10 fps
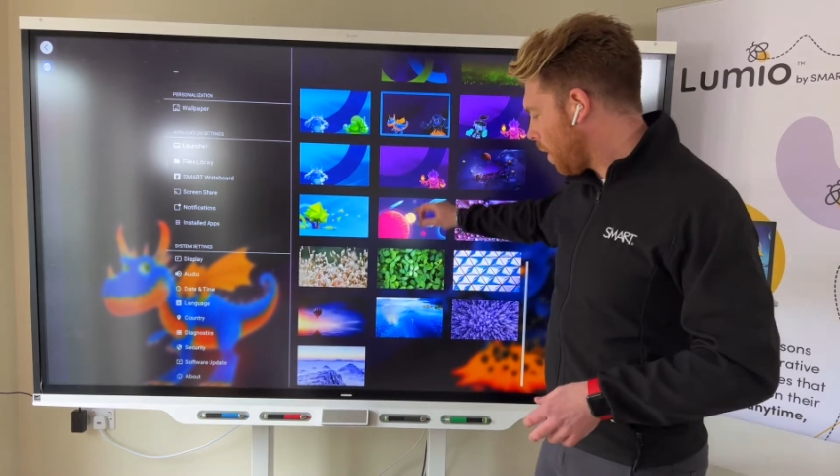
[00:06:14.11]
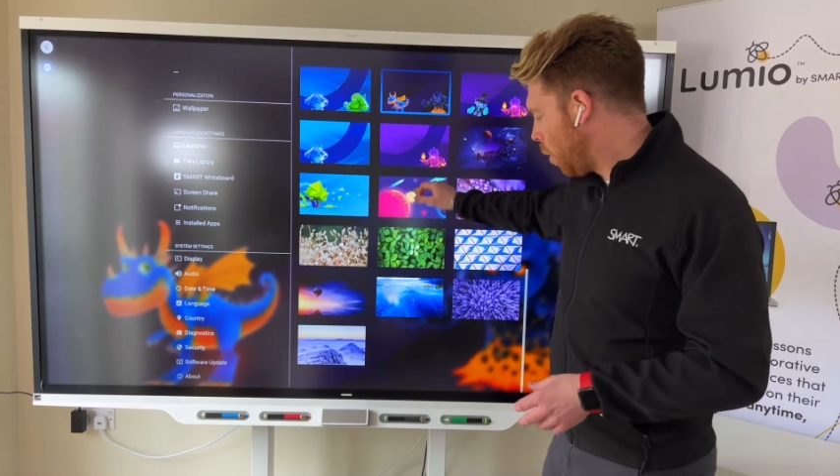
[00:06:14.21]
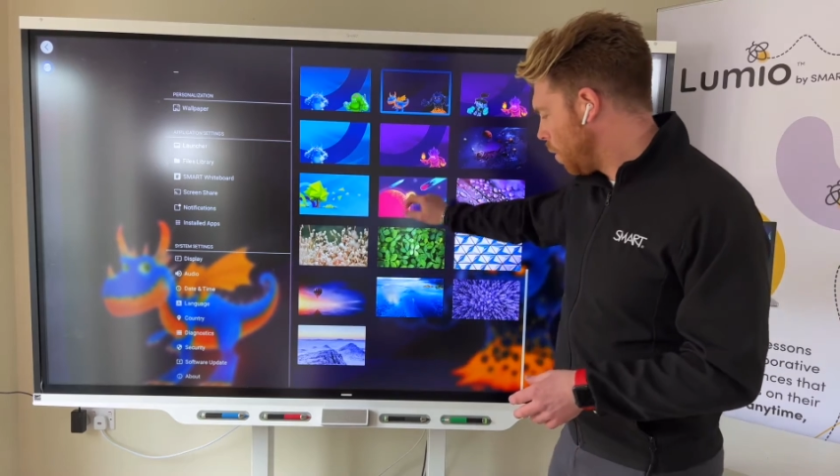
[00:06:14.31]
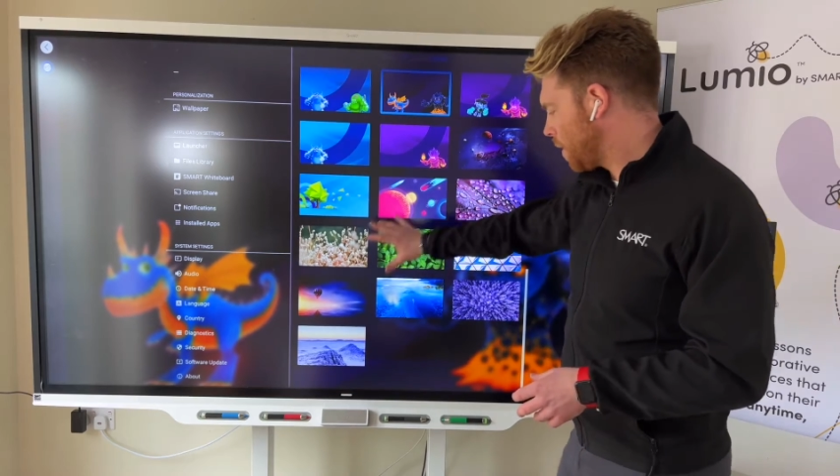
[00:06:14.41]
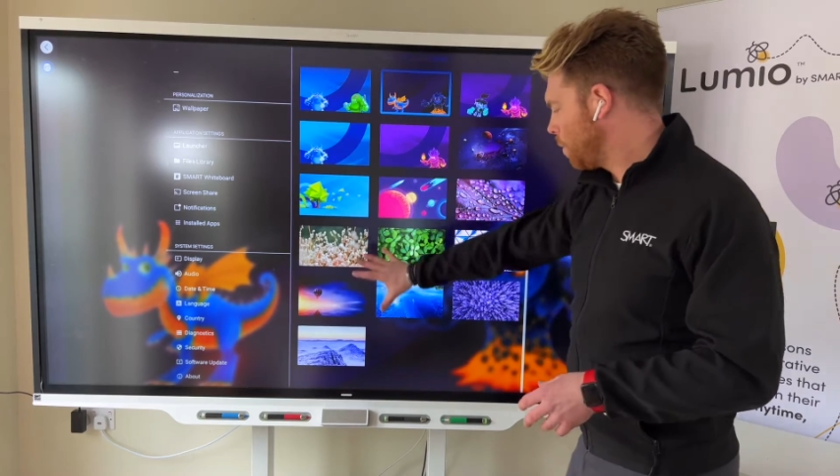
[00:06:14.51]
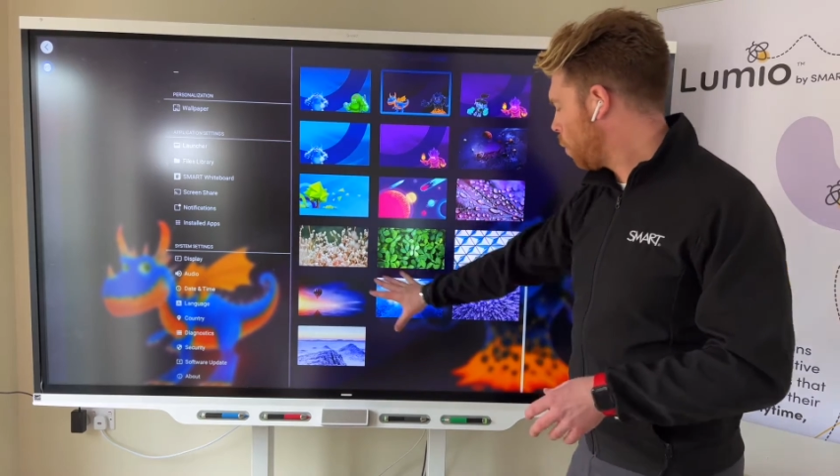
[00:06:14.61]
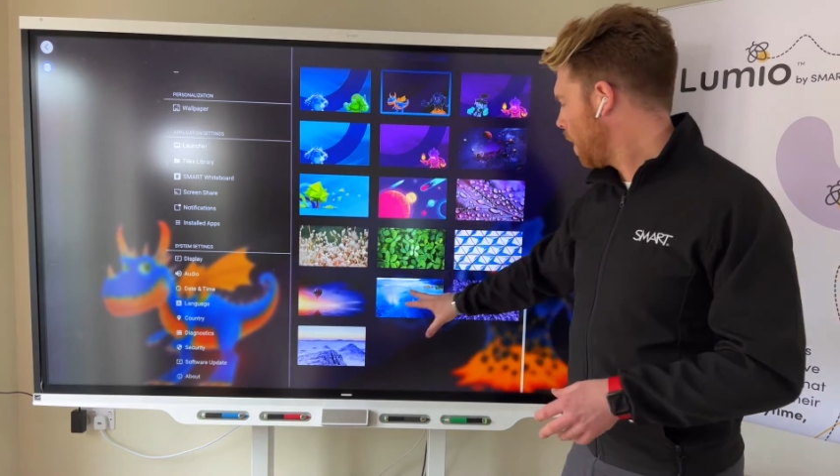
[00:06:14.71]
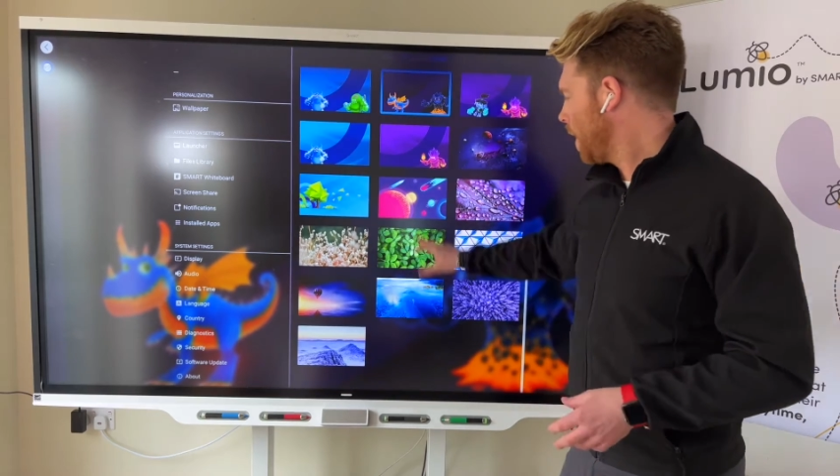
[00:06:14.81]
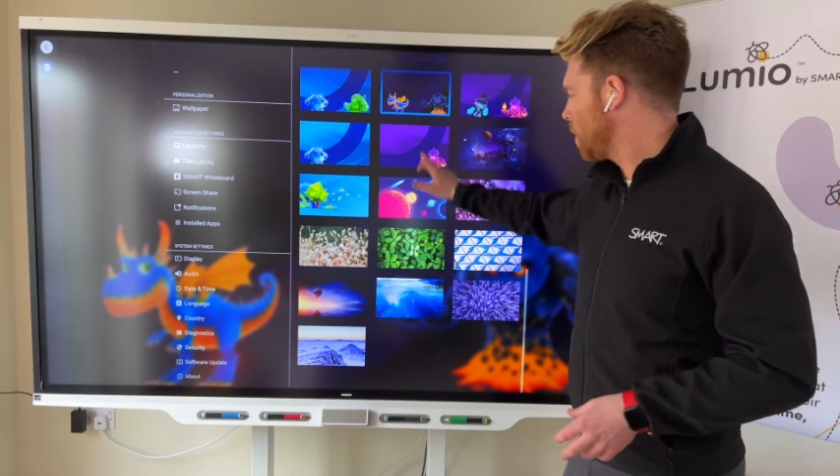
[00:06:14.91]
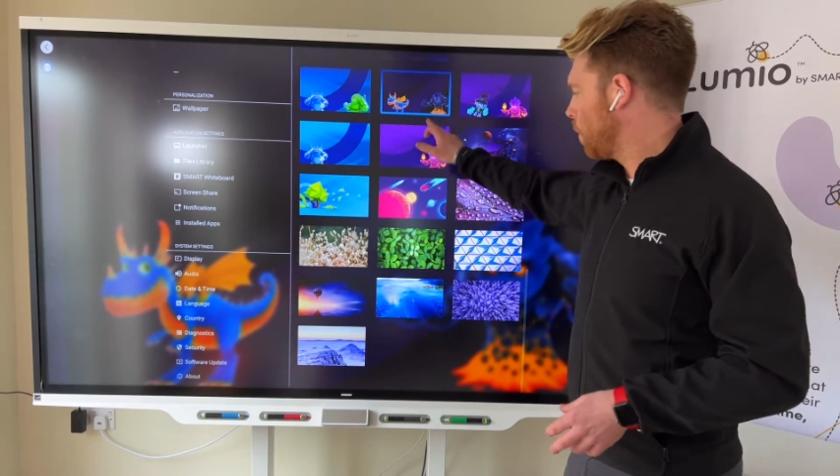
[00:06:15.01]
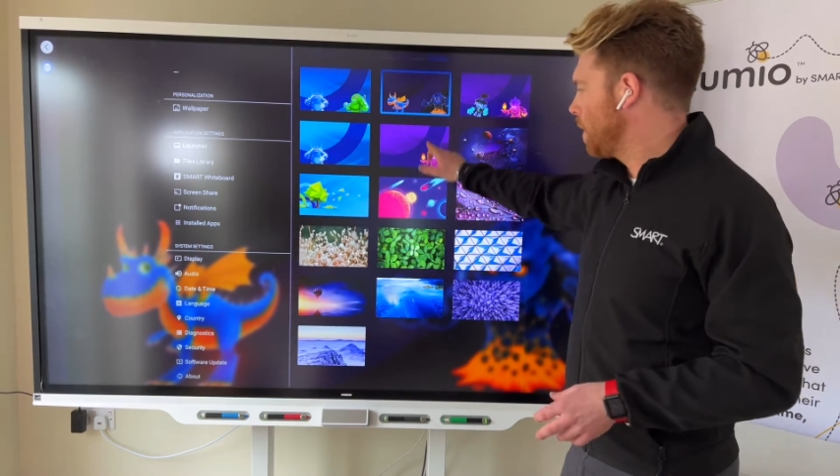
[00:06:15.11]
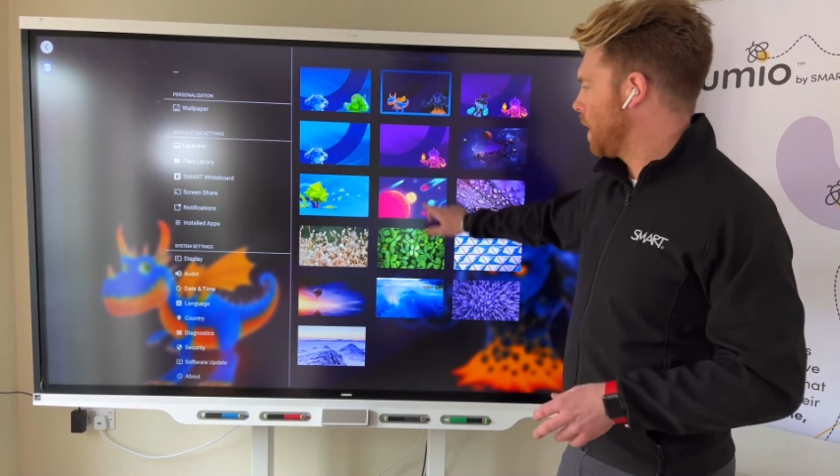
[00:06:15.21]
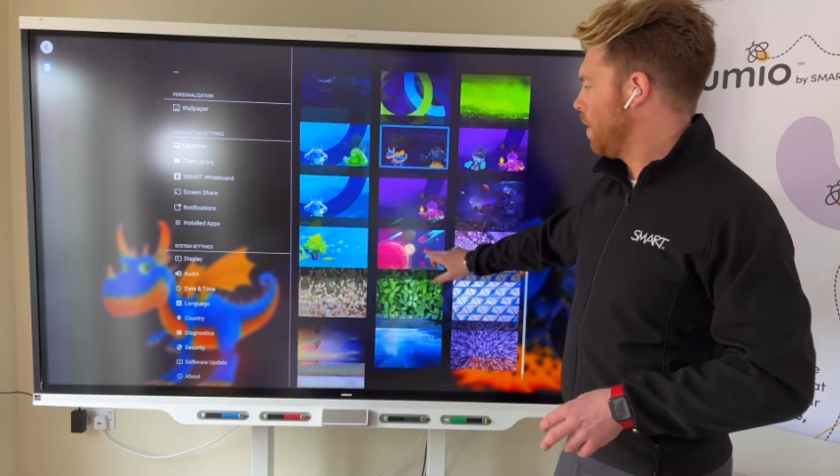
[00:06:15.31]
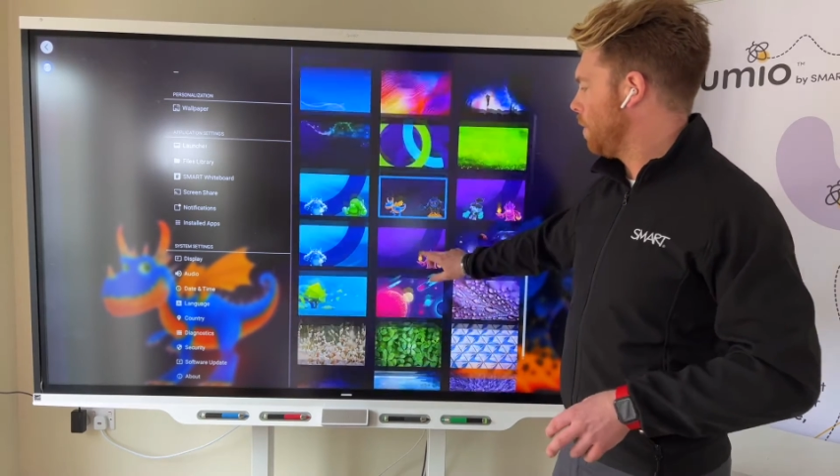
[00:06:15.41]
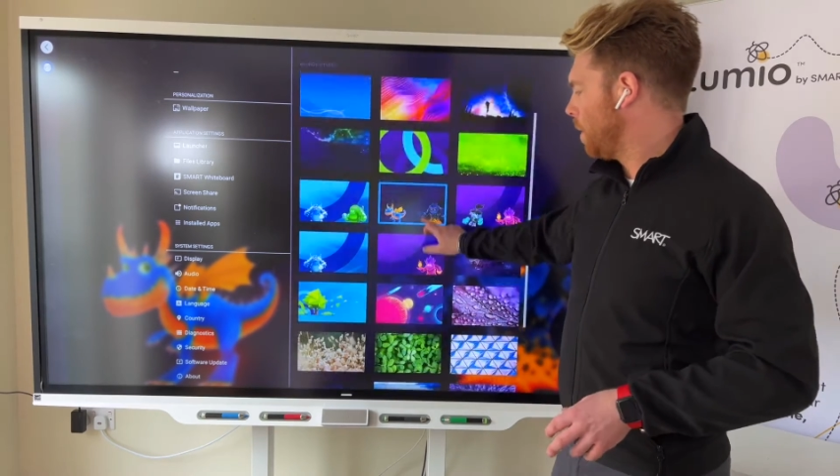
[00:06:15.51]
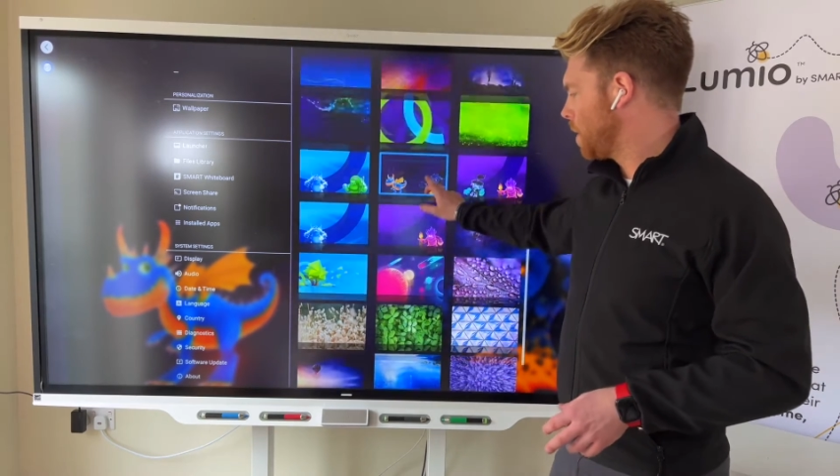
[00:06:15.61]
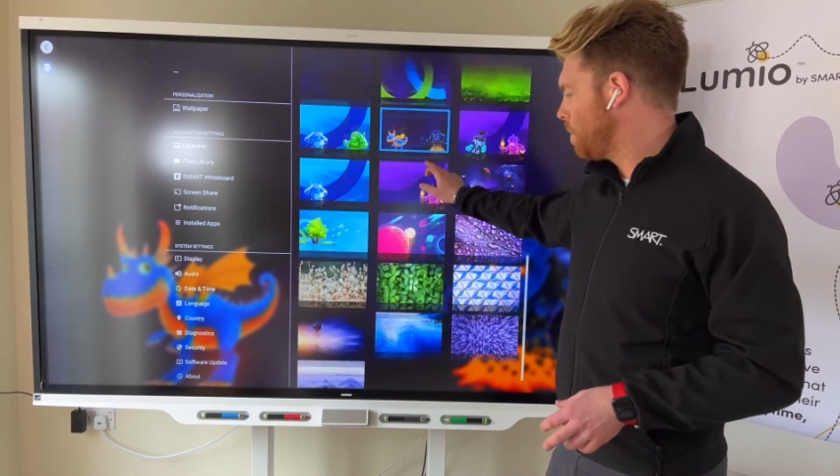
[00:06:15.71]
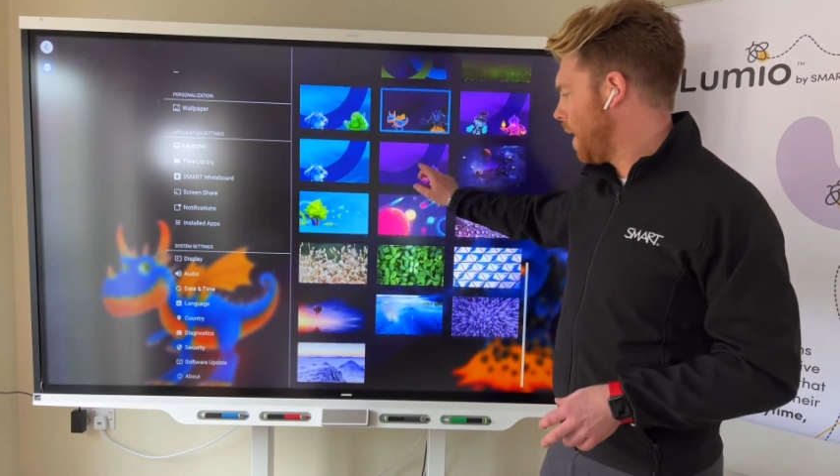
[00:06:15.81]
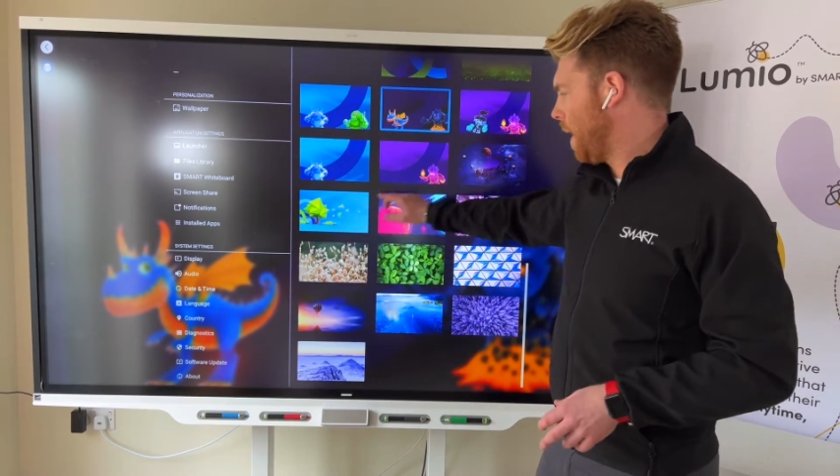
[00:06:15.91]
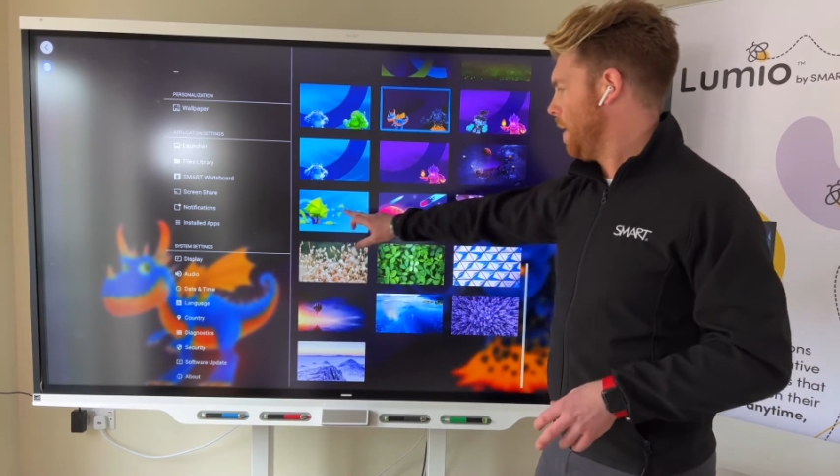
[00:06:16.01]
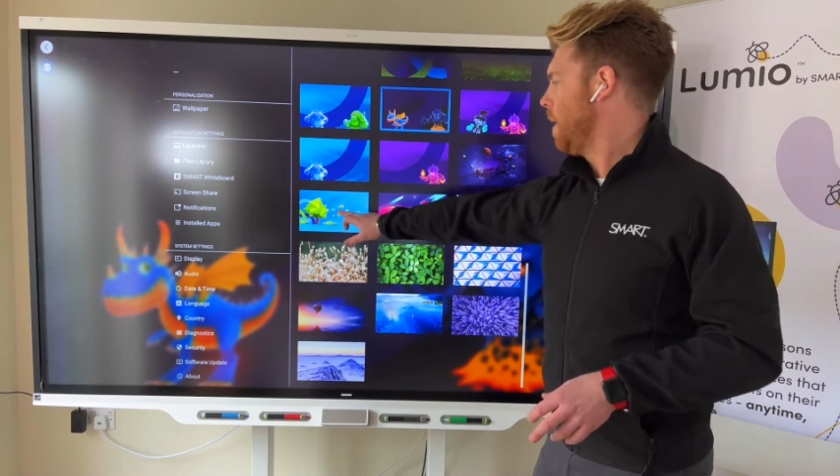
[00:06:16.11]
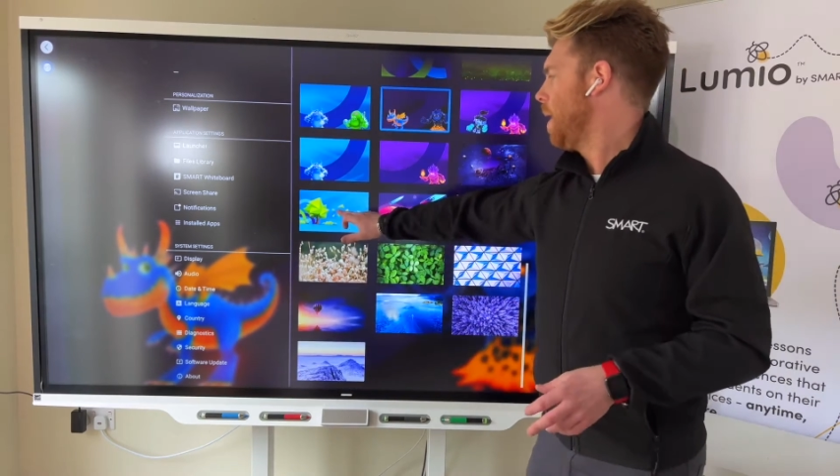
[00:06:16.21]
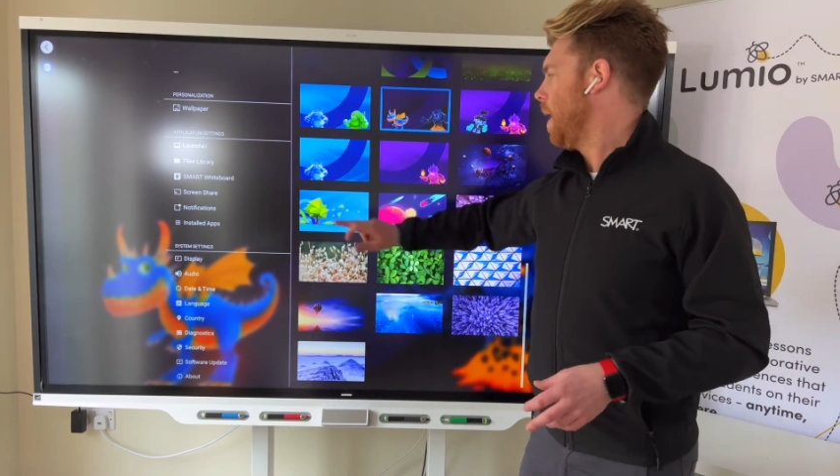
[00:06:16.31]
Or some quite nice ones down at the bottom there.